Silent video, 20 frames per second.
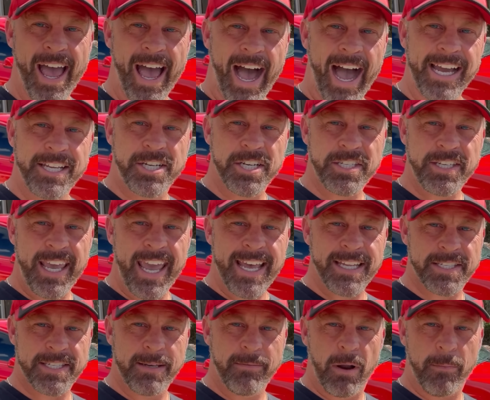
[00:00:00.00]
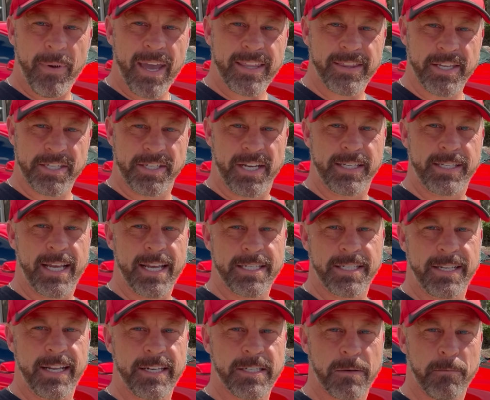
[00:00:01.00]
I just can't seem to make the
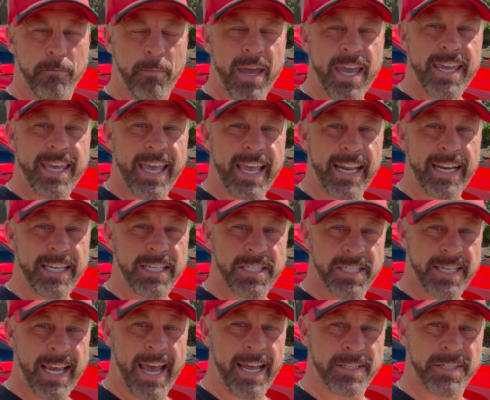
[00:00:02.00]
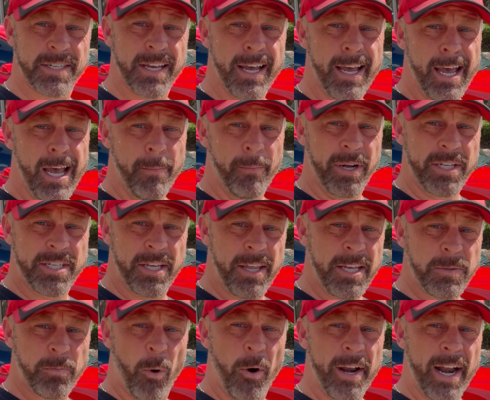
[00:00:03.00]
statistics make any sense. But to
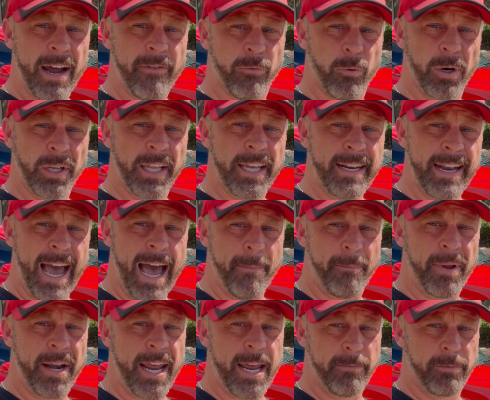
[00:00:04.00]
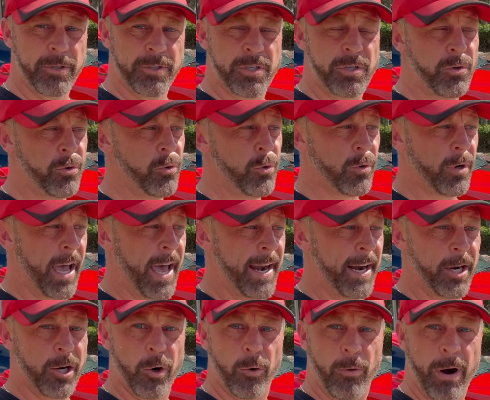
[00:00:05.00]
this point, I've really not been able to kind
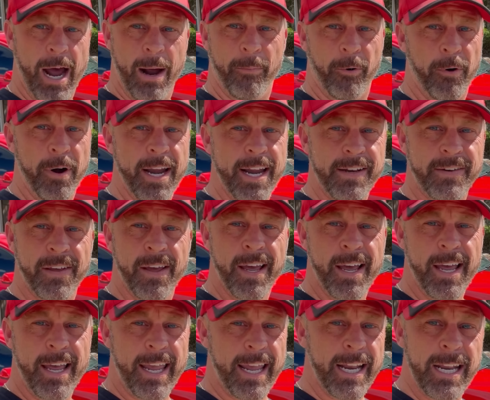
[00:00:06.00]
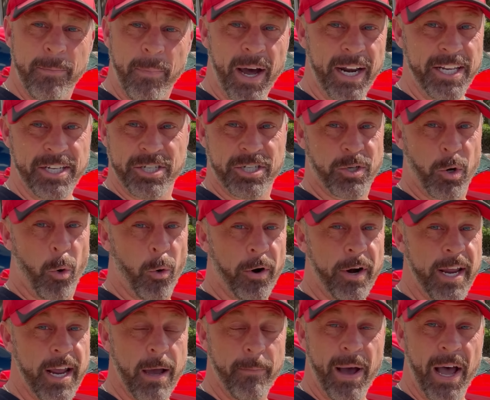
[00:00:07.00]
of corroborate anybody's
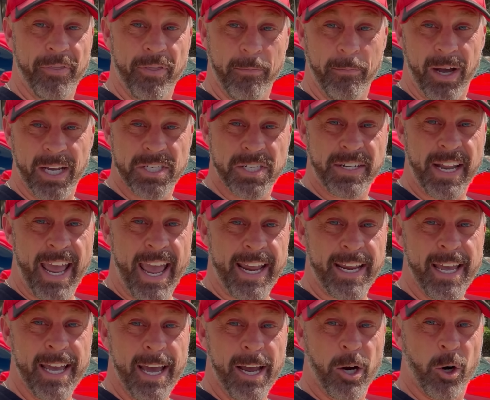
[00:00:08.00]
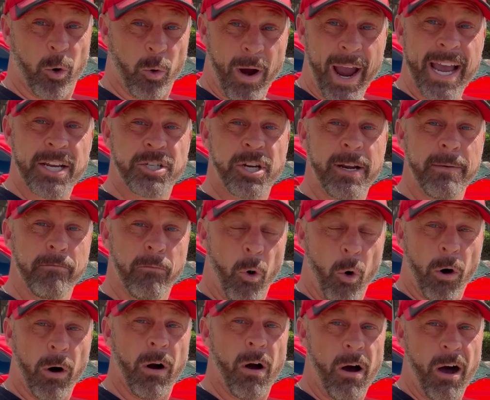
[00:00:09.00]
story about the Mustang crashing
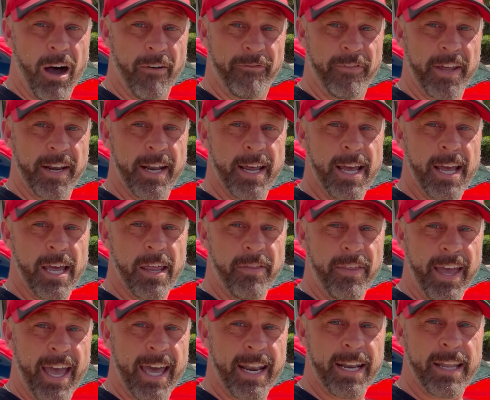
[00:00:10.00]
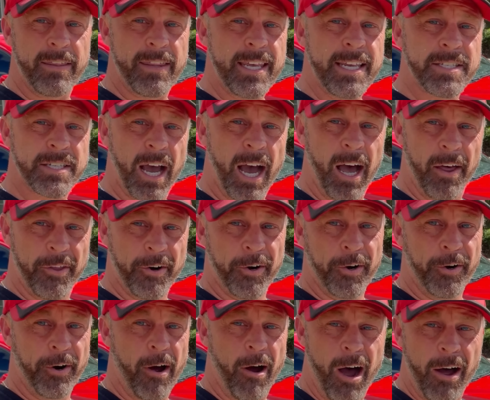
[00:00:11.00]
more often than these
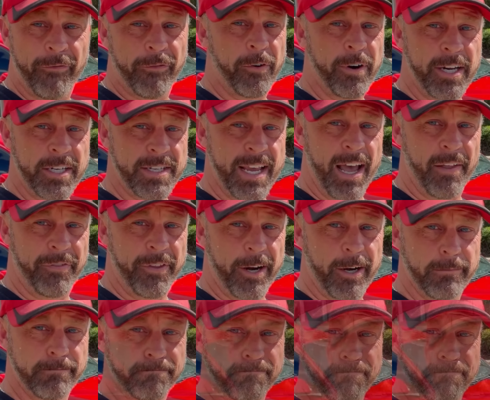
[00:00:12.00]
other offerings out there.